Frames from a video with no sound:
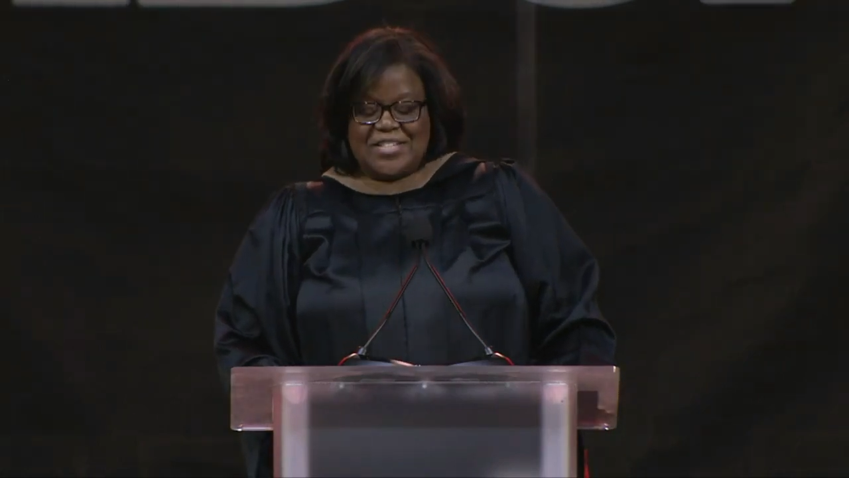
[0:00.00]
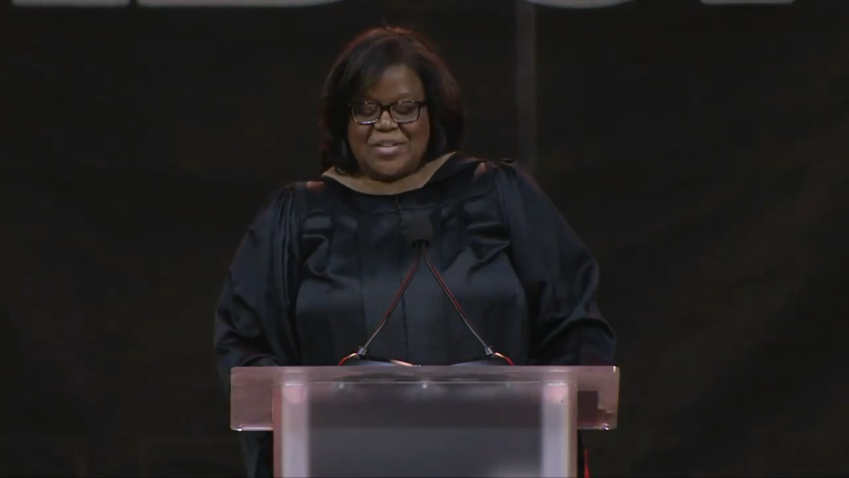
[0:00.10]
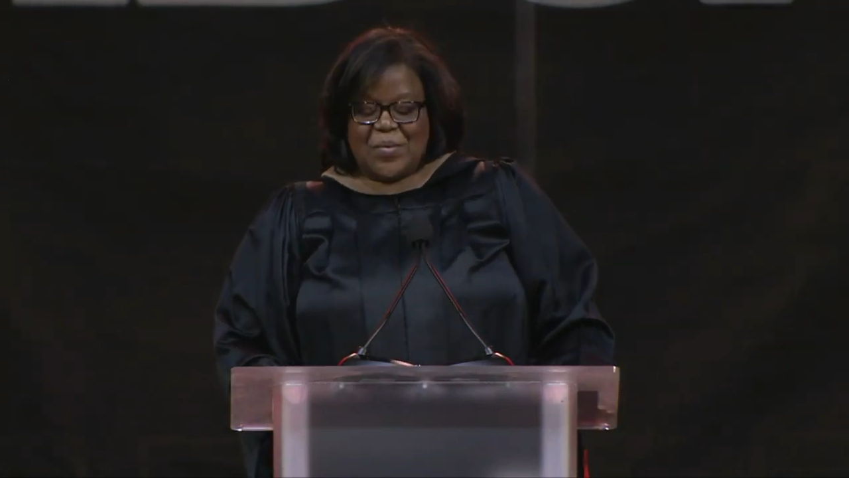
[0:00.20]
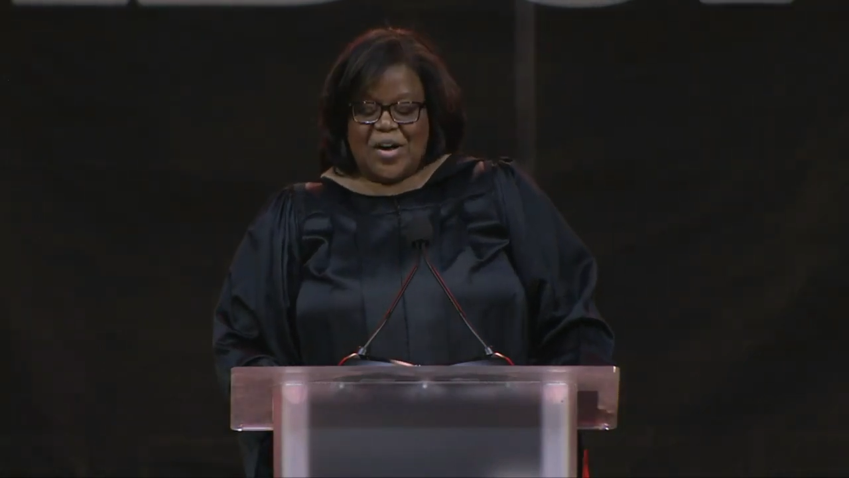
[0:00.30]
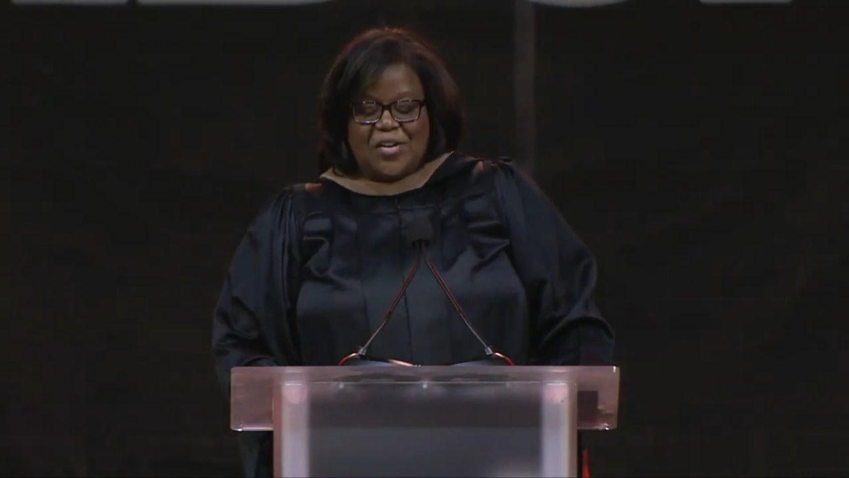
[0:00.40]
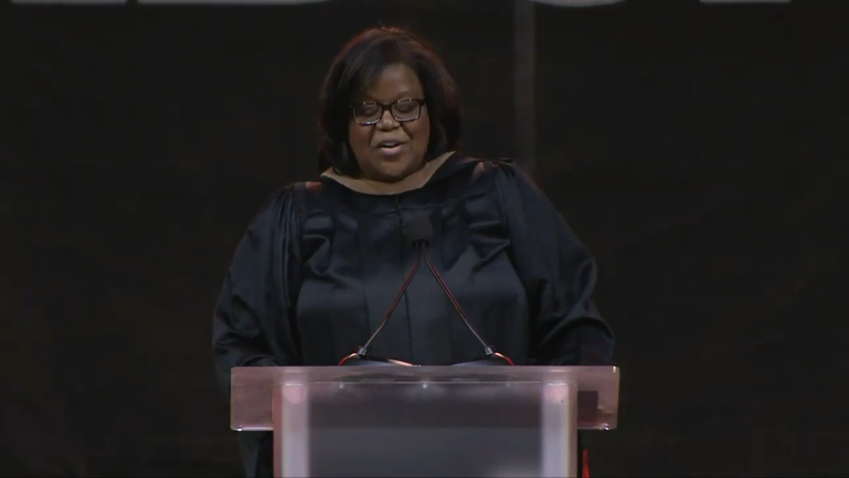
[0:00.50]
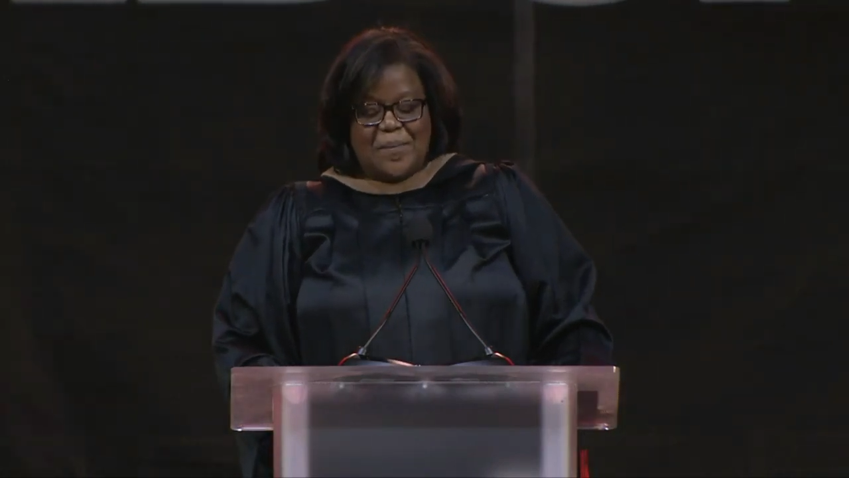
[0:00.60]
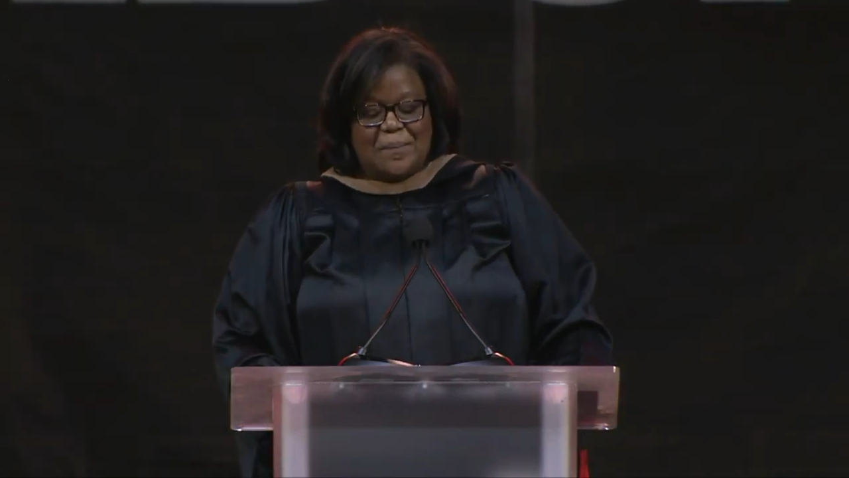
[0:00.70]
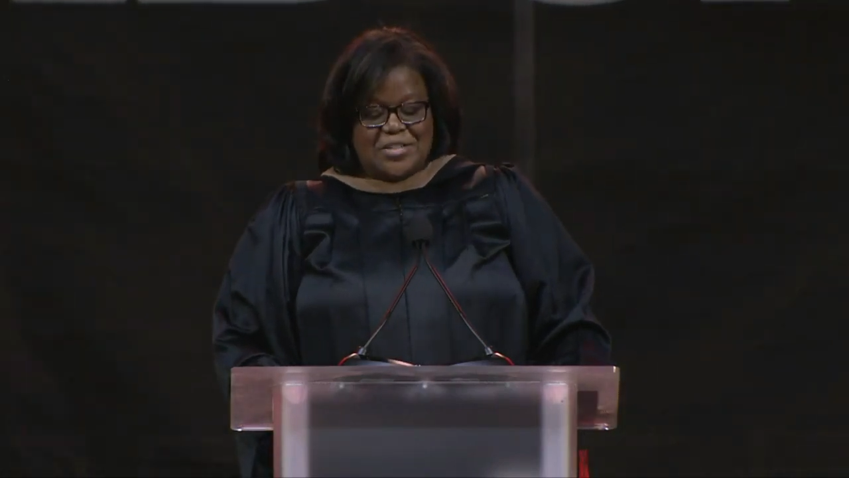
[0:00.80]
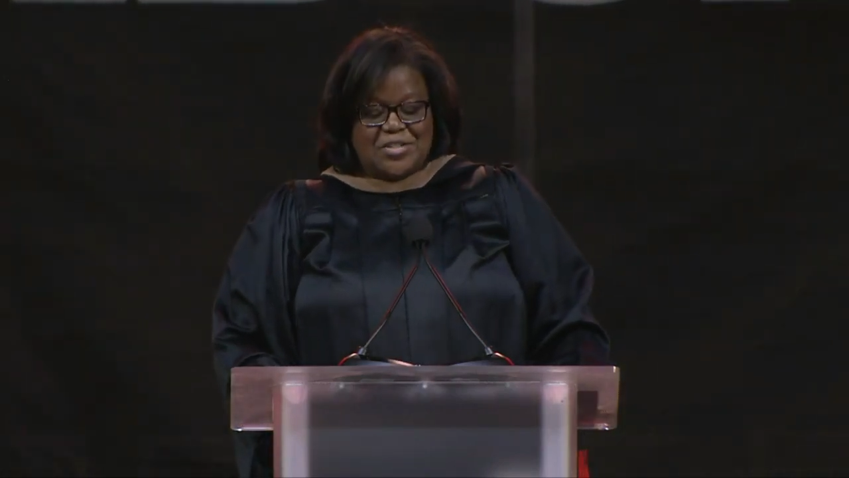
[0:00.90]
like to
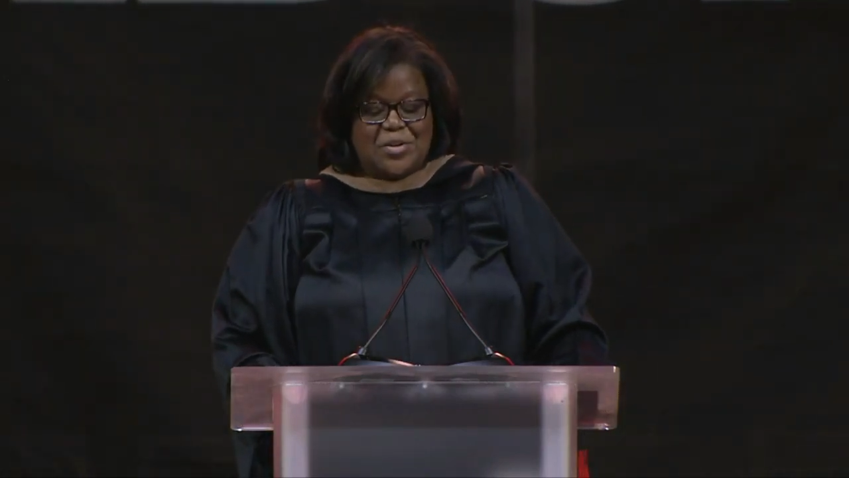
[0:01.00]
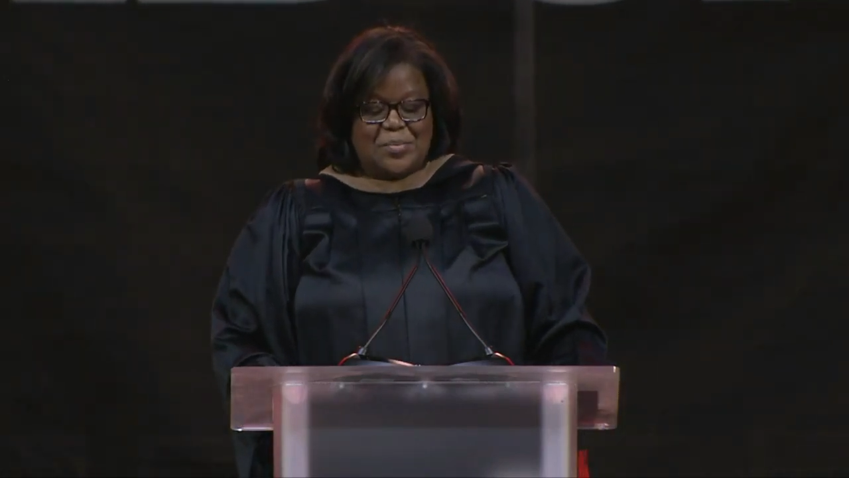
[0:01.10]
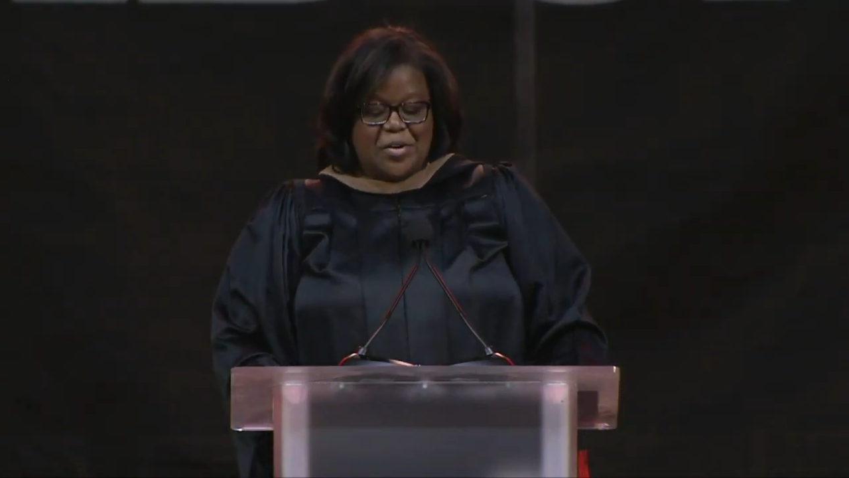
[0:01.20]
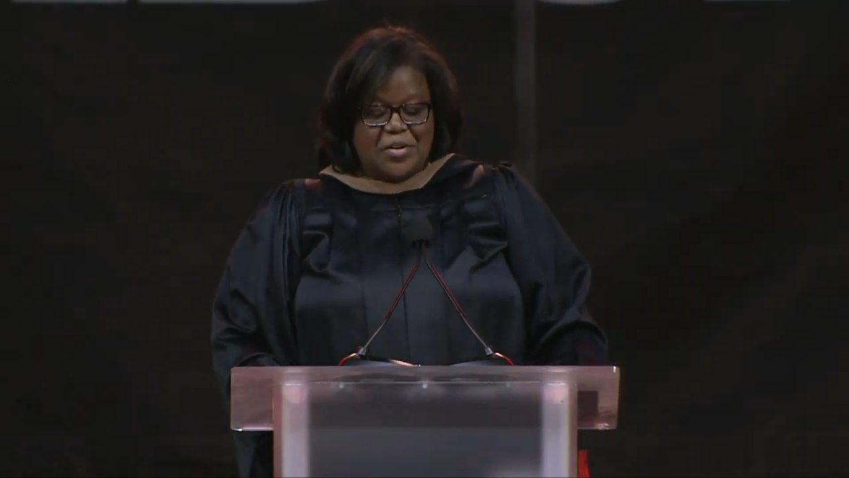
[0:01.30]
welcome Mr.